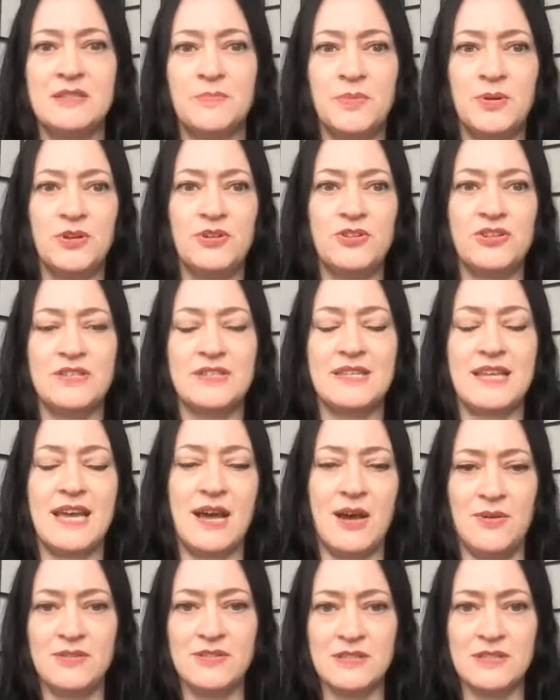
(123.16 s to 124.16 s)
to purchase the
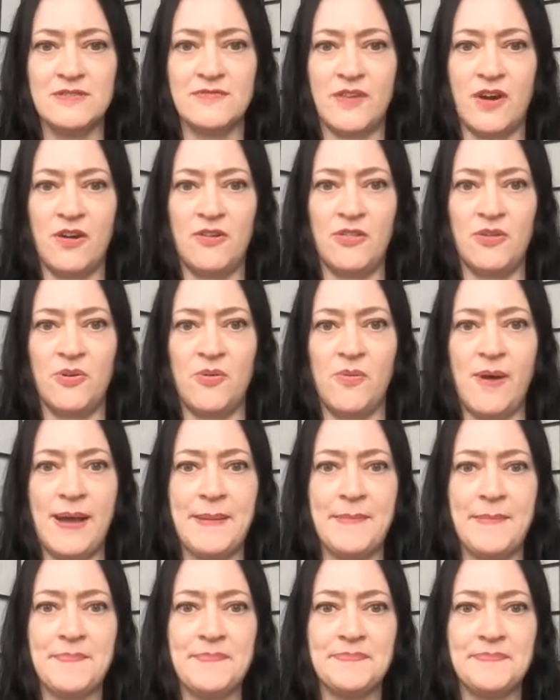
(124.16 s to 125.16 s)
house is farther
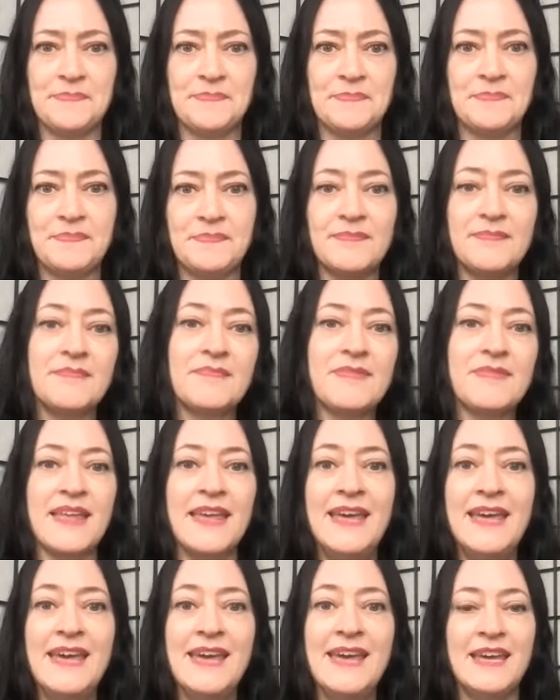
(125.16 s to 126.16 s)
away.
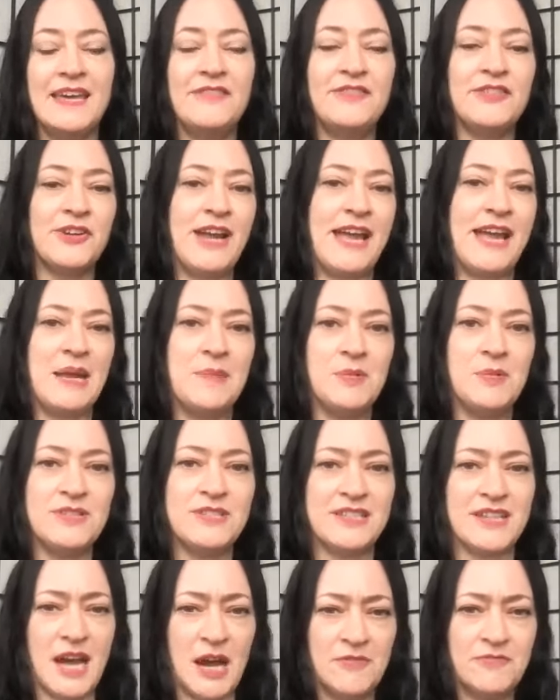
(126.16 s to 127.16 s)
If you're able
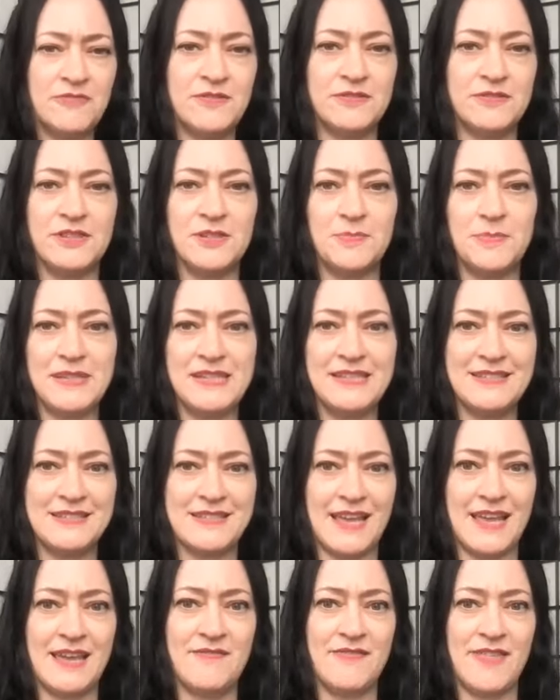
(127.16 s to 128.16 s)
to comfortably
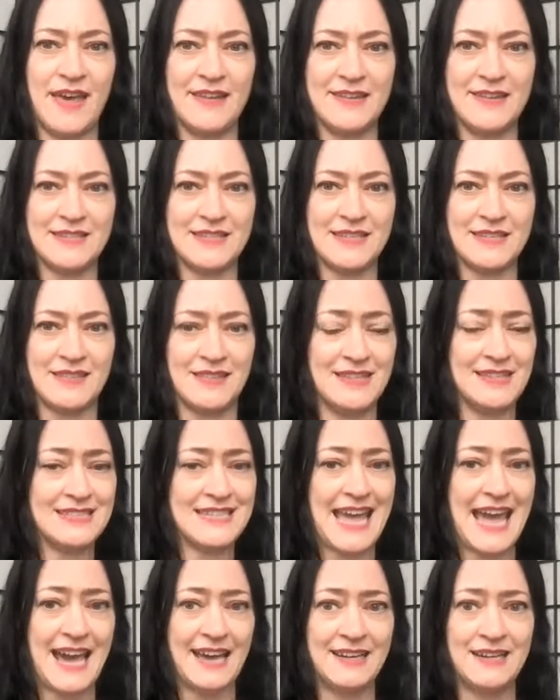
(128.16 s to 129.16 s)
save this
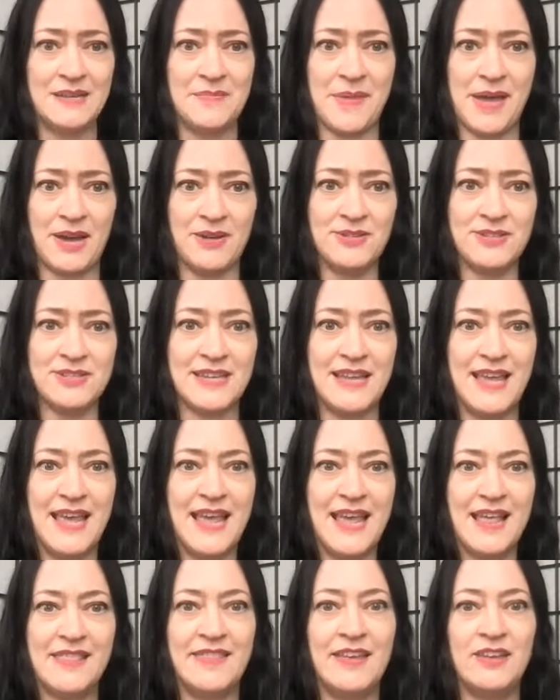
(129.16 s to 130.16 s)
added amount,
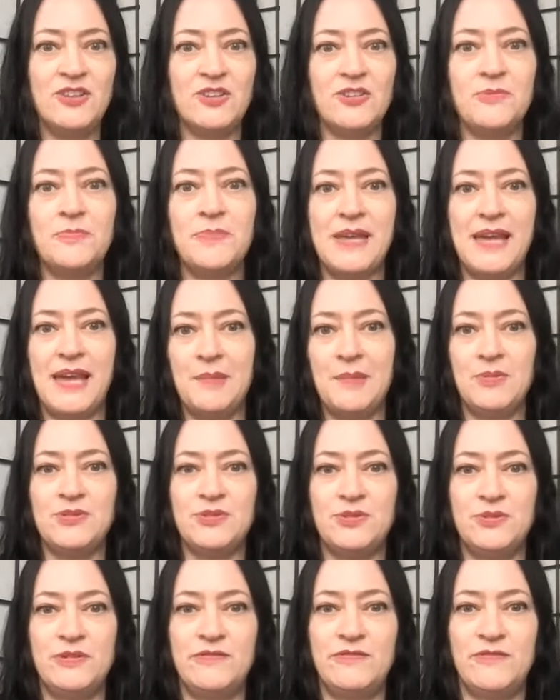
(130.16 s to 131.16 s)
then you'll be able
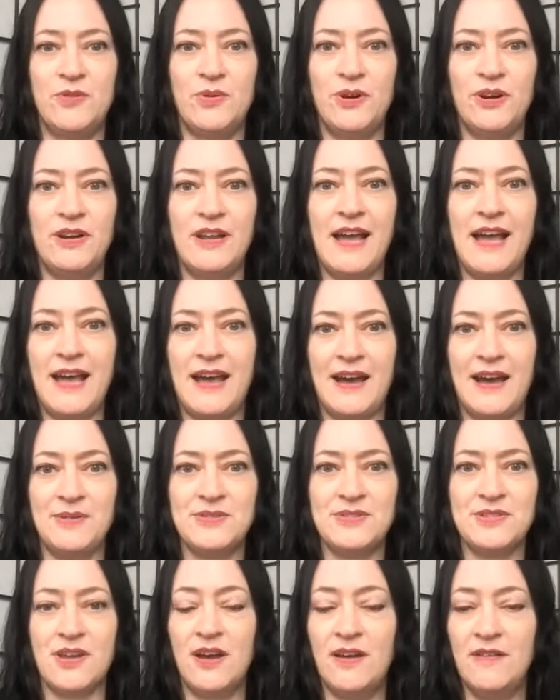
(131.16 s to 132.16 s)
to afford a
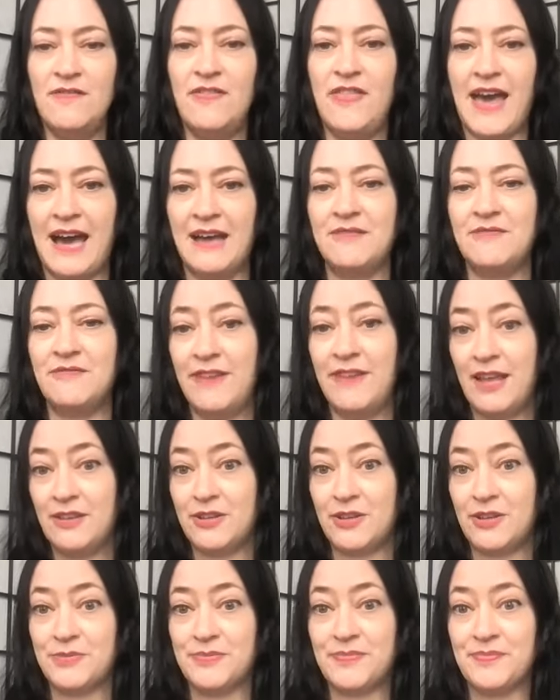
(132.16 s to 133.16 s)
house of that
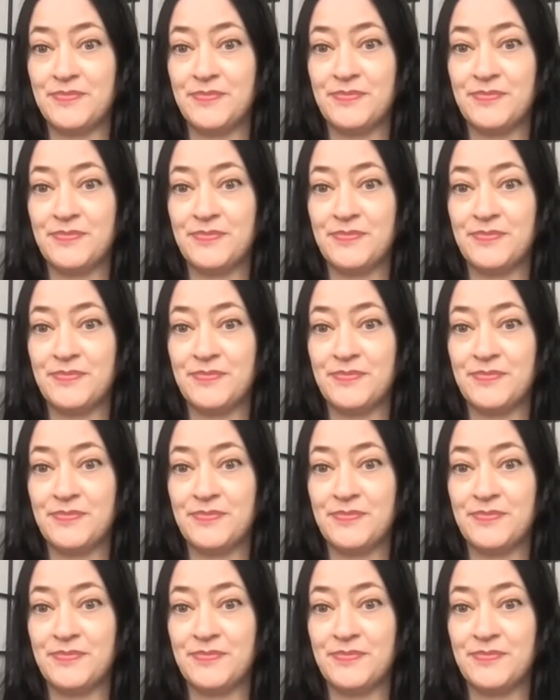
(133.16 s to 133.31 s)
value.